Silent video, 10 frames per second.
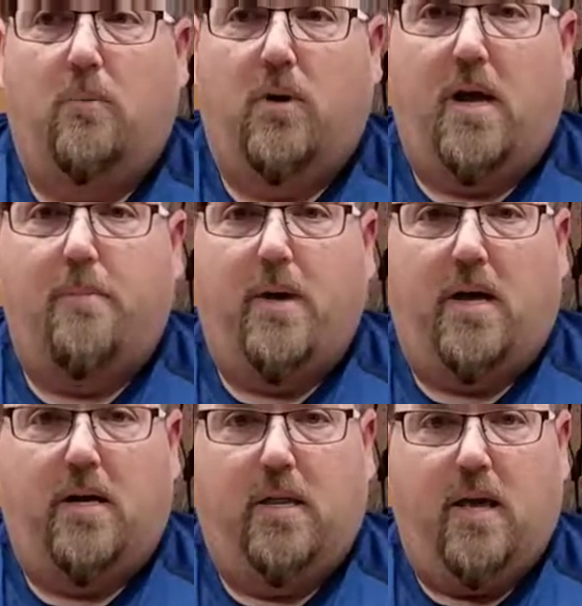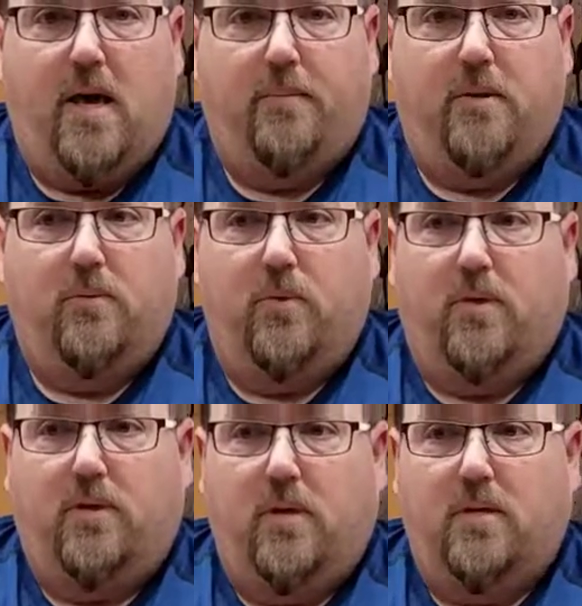when I got back into the hobby
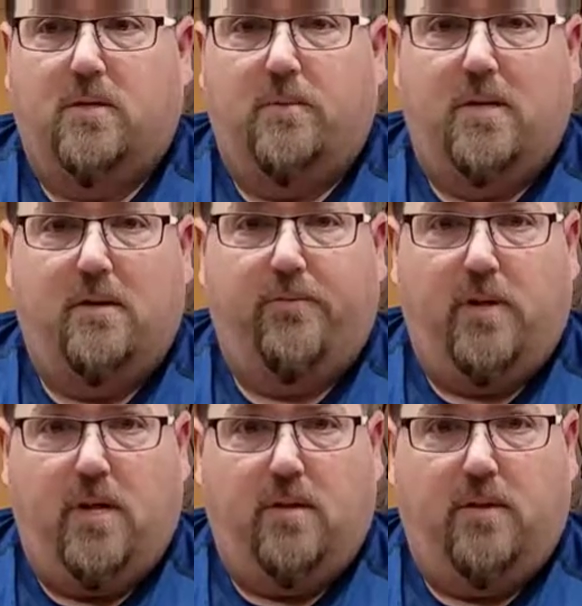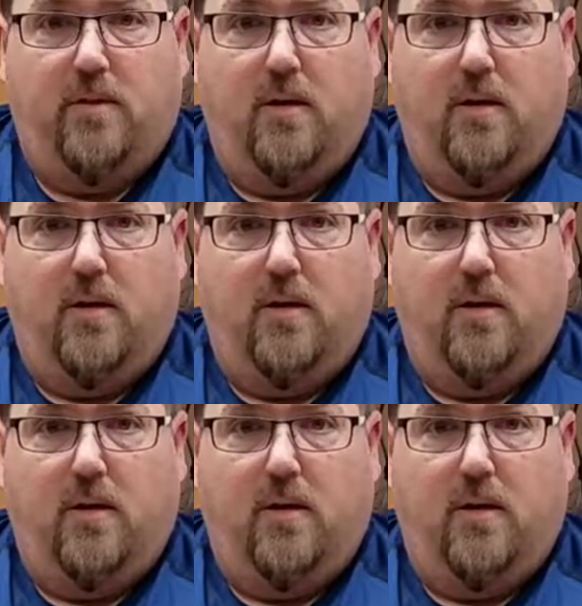with some of the E-Flight